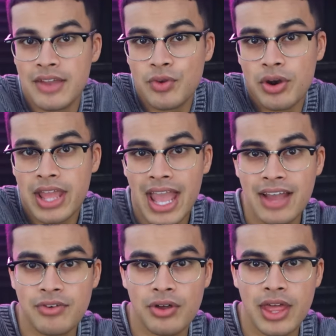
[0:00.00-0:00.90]
if you already
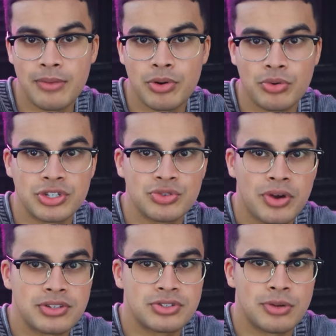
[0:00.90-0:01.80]
have all that but just
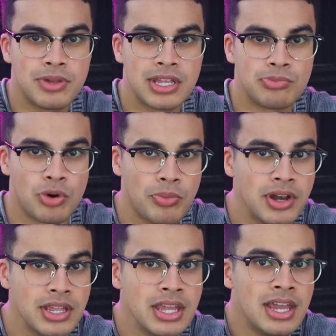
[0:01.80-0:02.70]
want to start making more
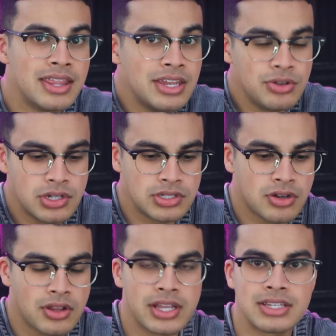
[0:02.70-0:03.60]
money, then you can
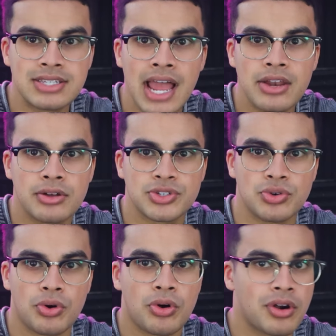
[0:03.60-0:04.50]
start like a side
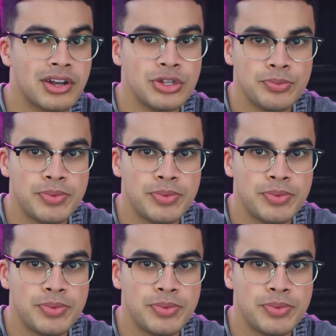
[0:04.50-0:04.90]
hustle or a new